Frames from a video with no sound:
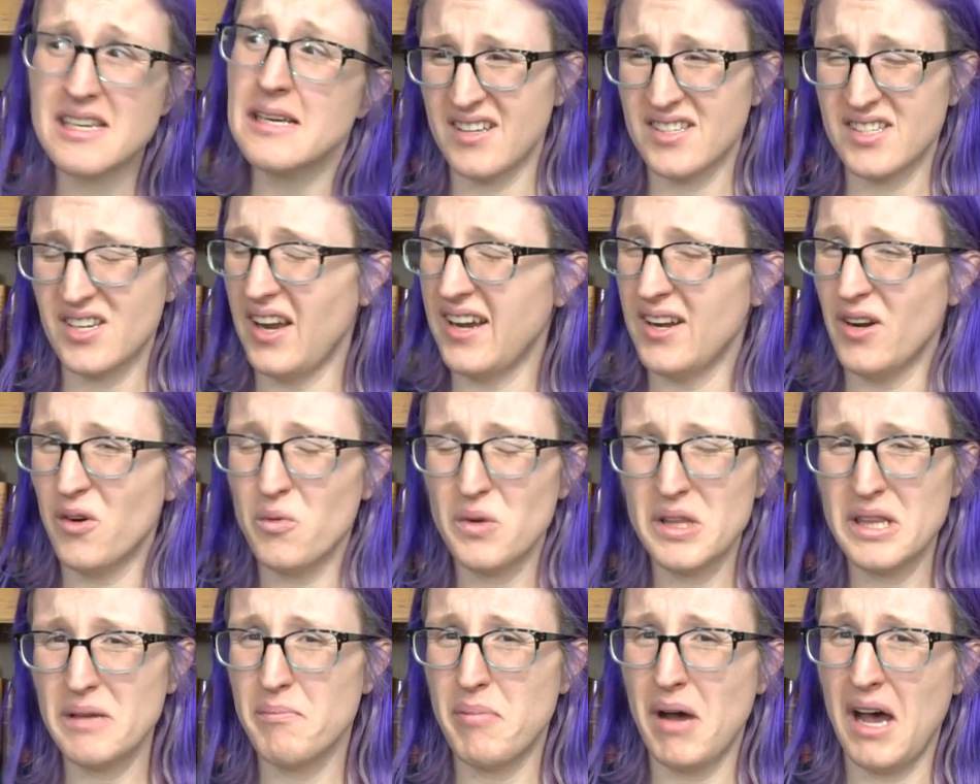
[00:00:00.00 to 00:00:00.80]
So I don't
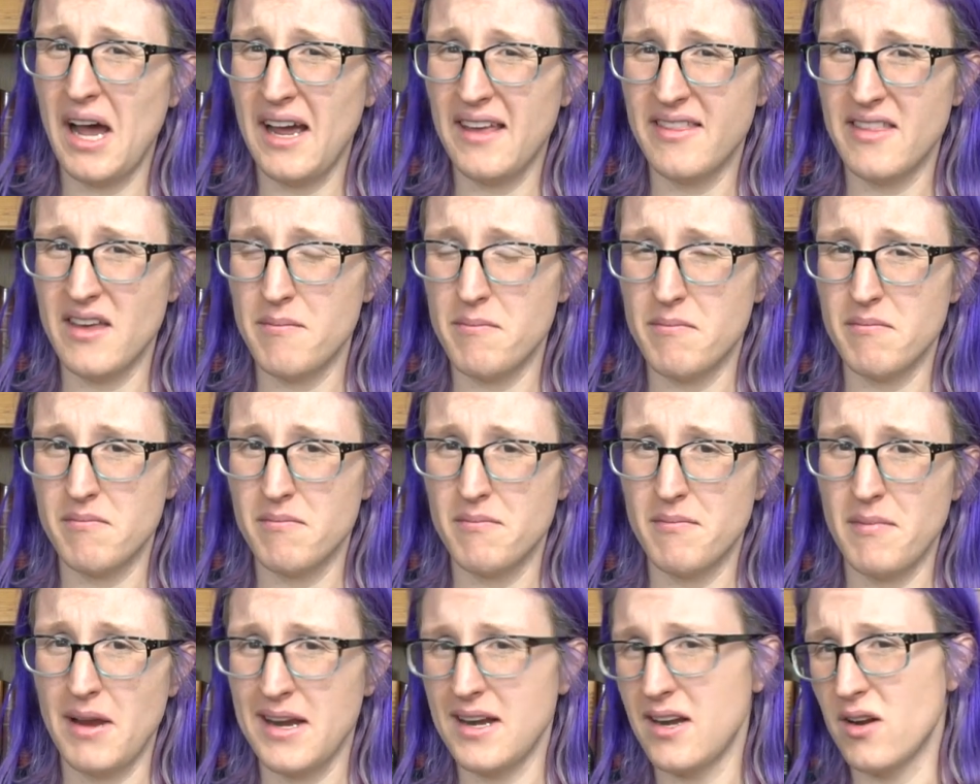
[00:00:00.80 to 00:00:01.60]
really buy that
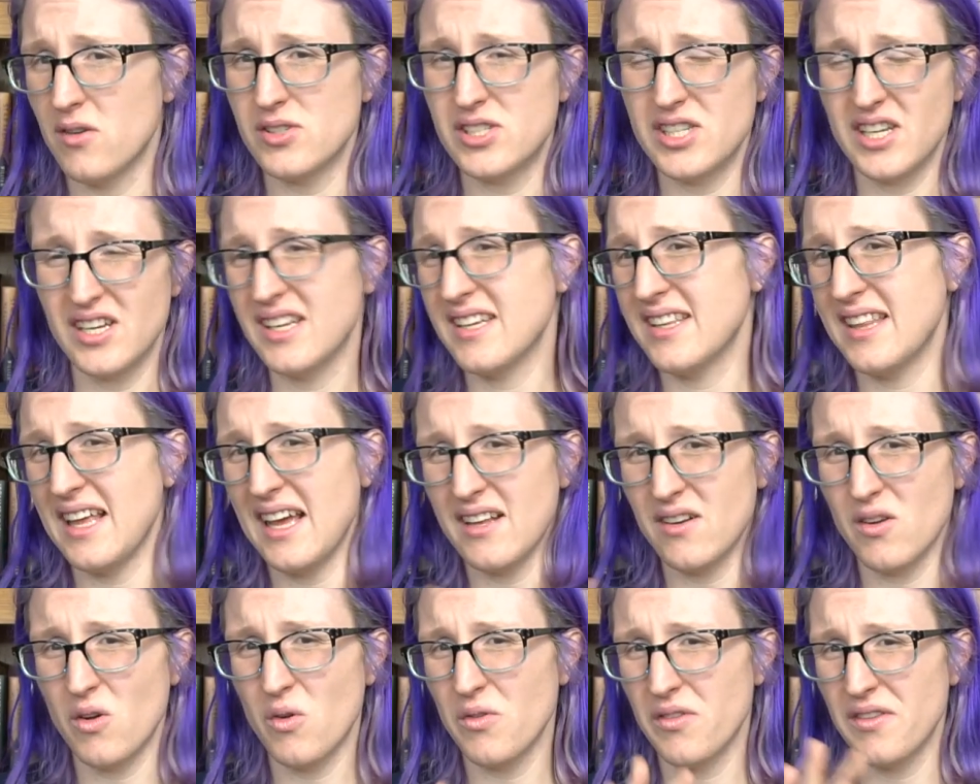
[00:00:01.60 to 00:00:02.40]
May knows Tilly.
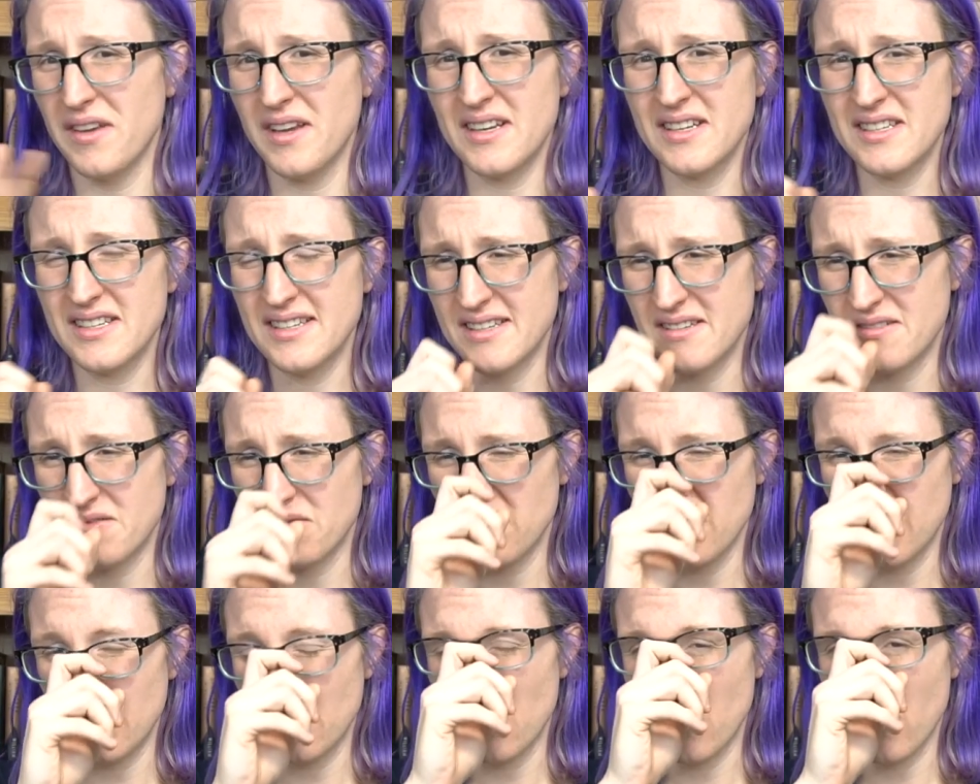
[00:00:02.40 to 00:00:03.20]
That whole thing didn't
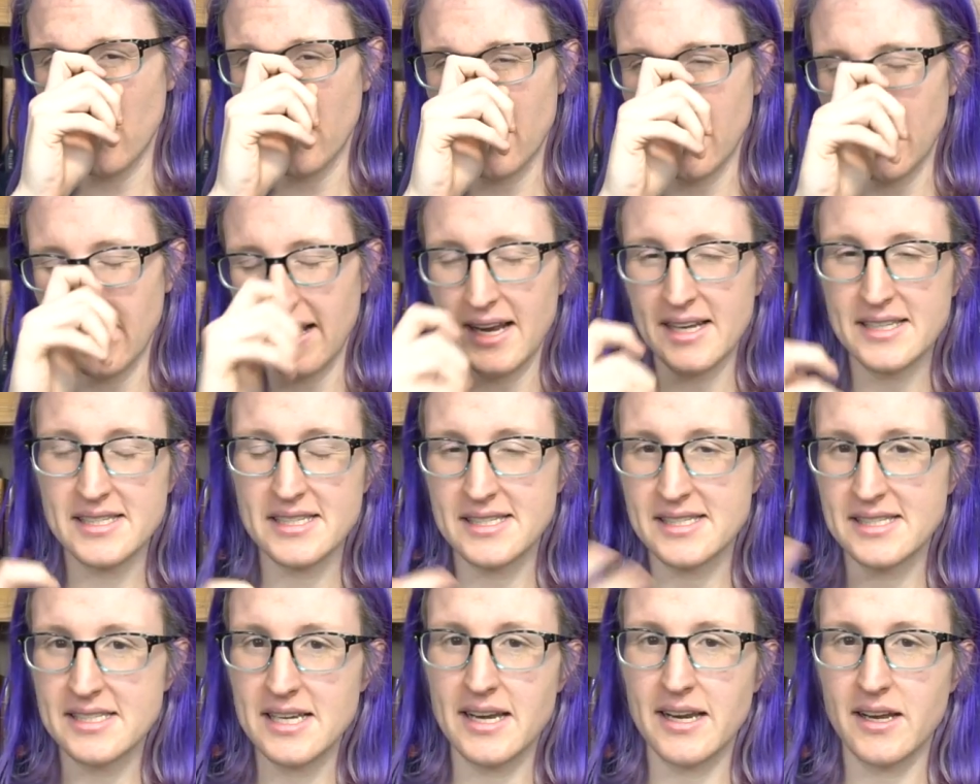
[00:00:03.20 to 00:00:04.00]
really work. And I guess
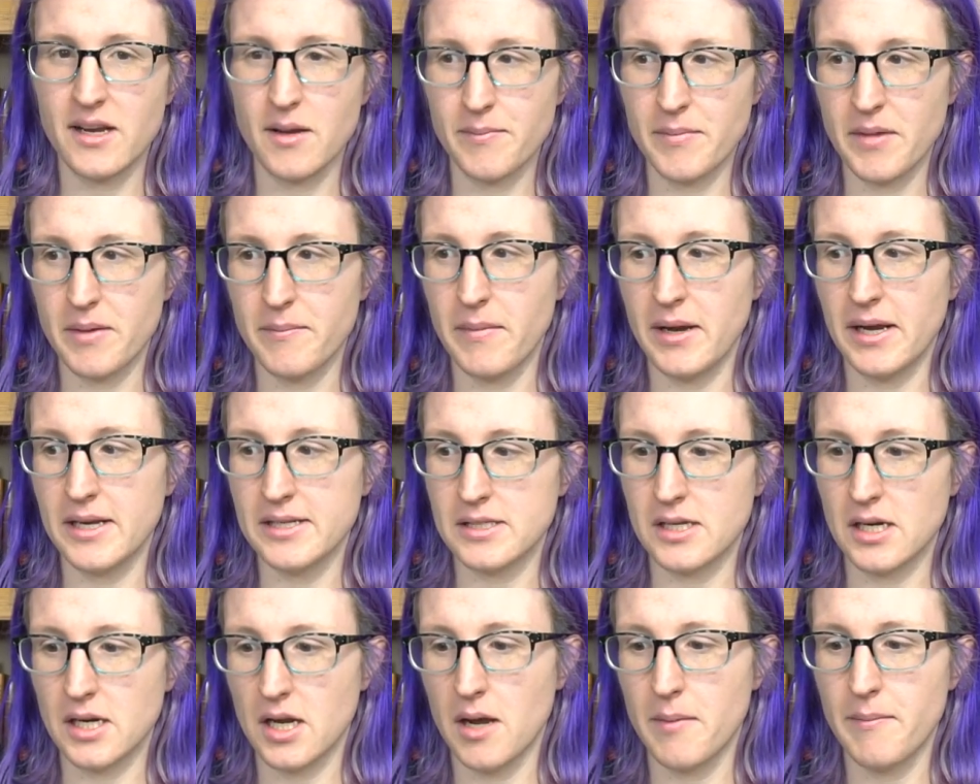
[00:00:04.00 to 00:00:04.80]
it's setting up that May's
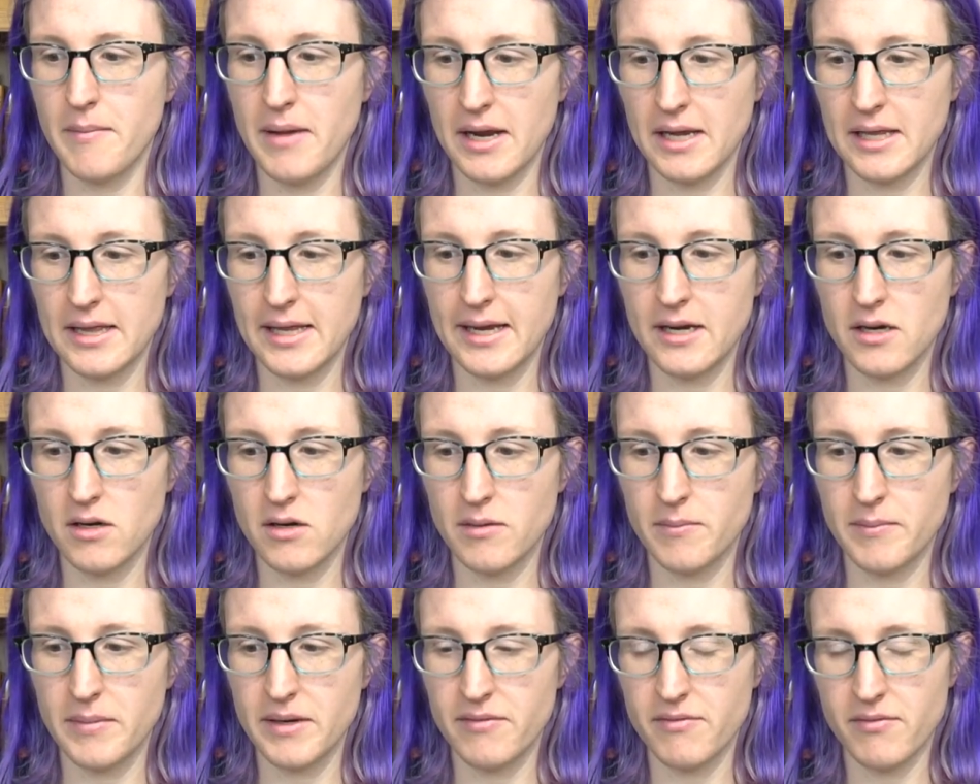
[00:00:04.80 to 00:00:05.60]
going to come back later
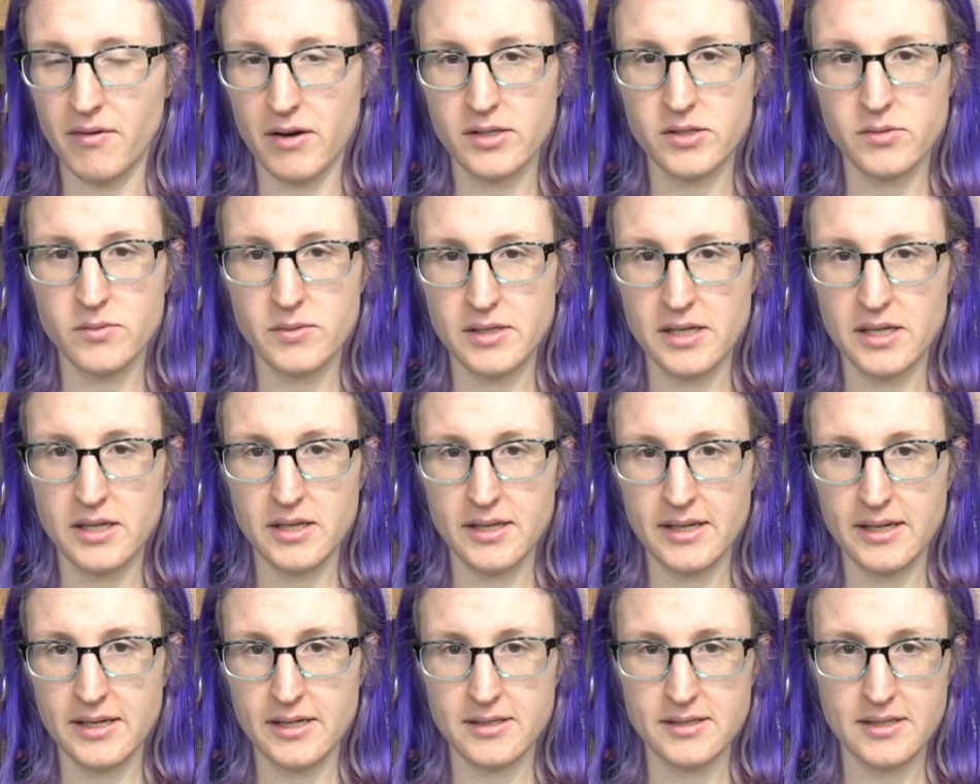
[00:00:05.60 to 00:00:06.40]
and be friends with
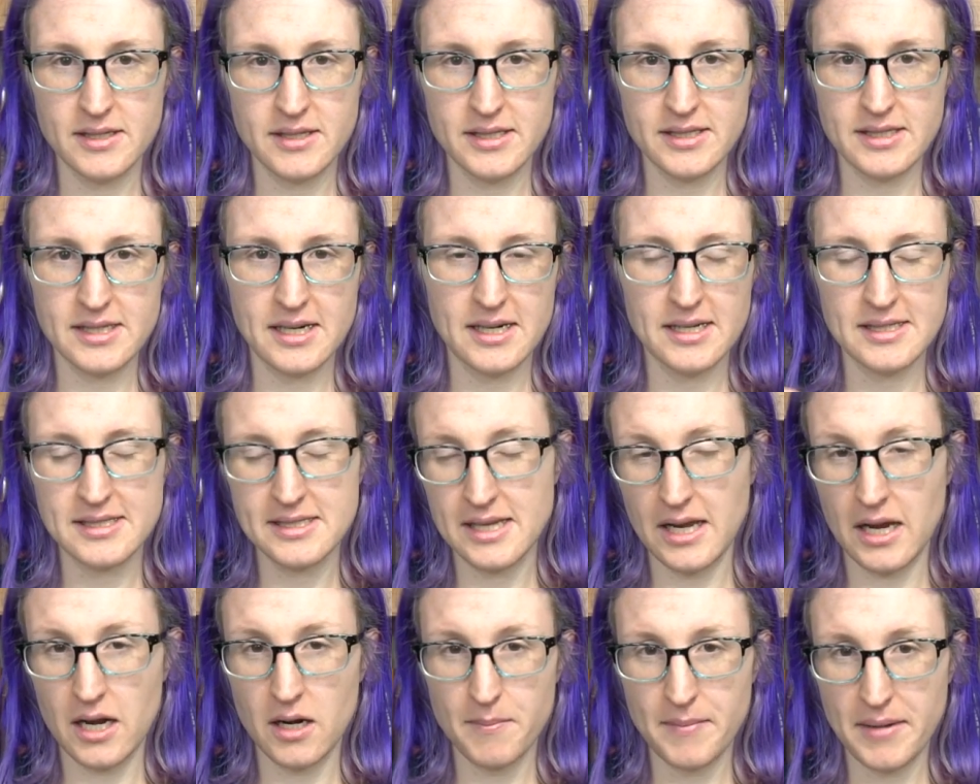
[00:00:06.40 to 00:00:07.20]
Tilly, and Tilly's kind of
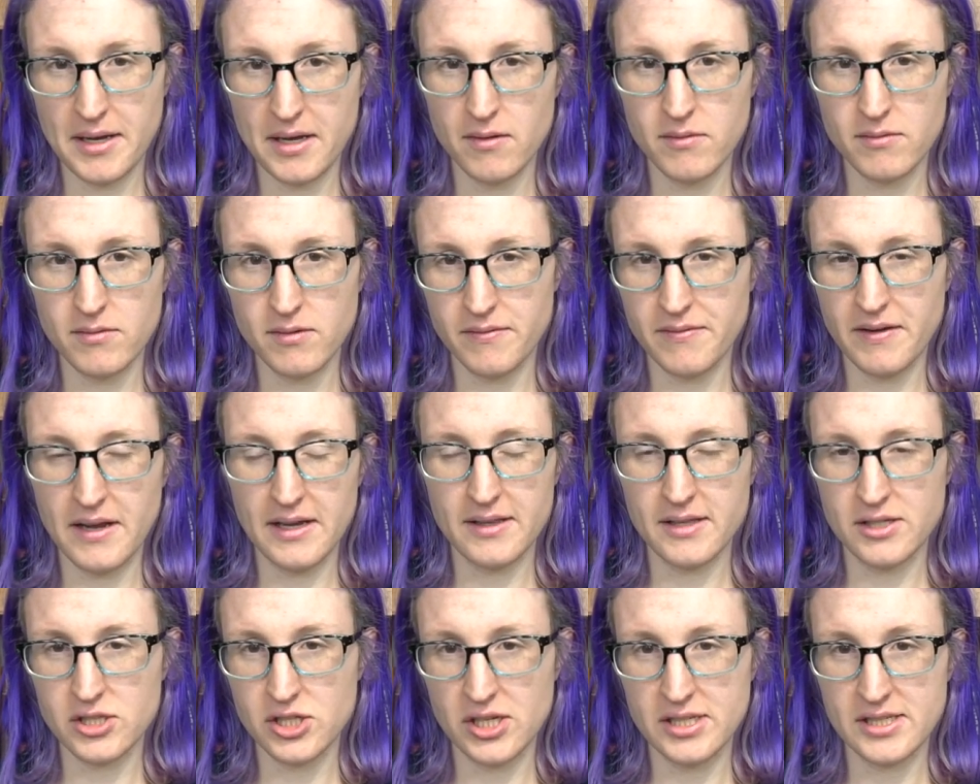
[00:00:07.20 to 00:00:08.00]
sad about the
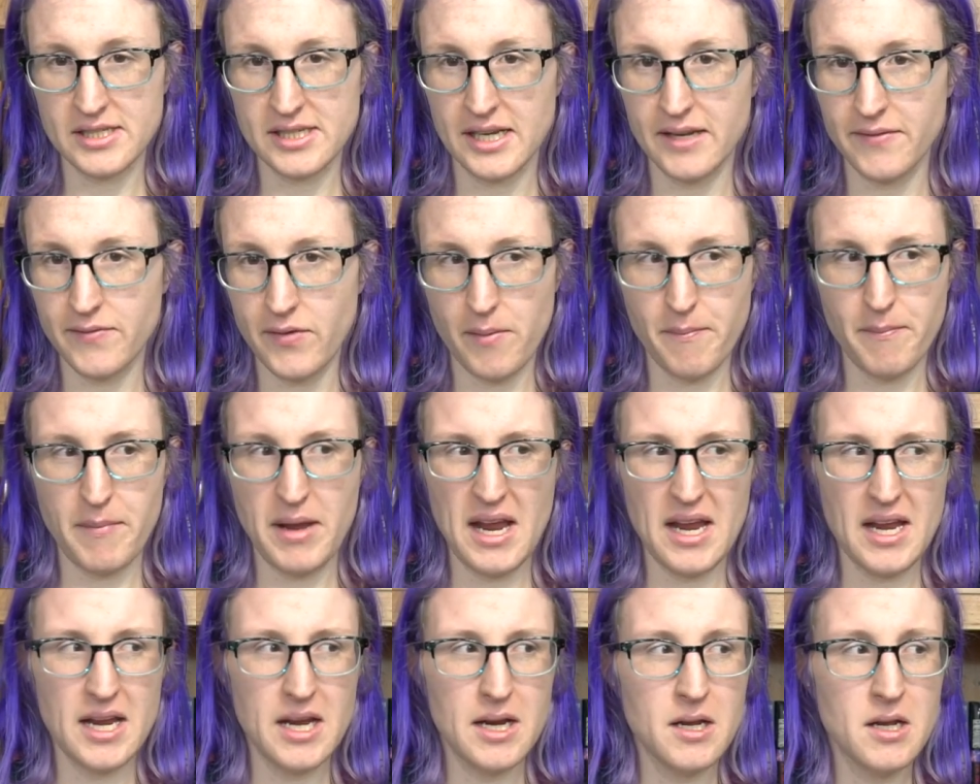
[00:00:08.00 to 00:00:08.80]
fact that she has to give up
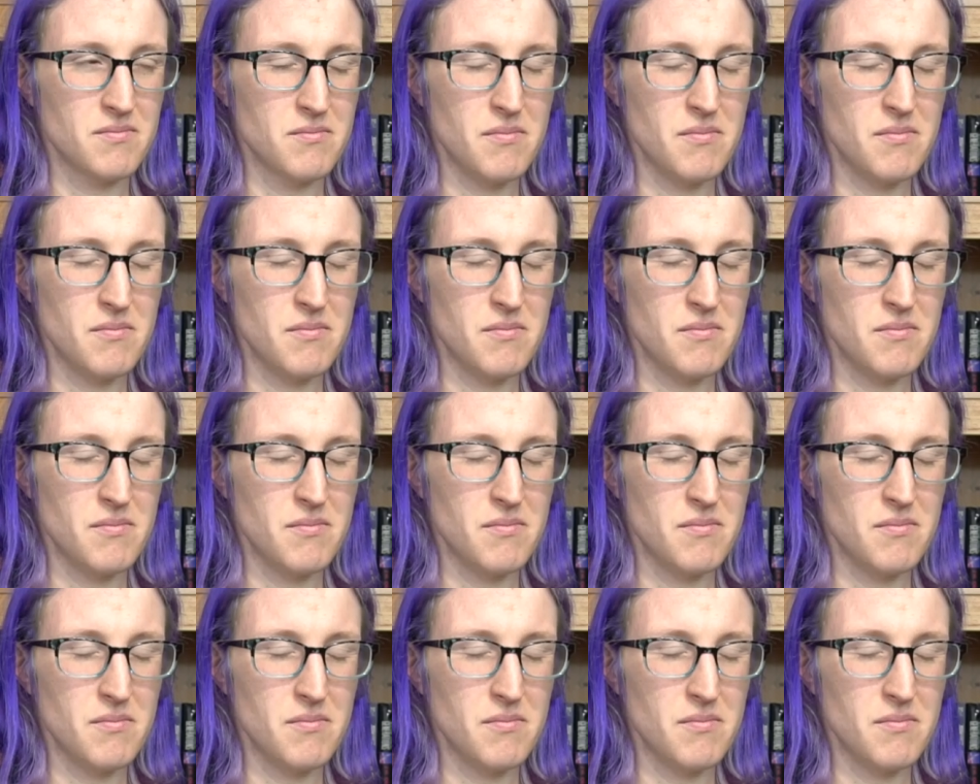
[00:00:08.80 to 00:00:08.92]
May.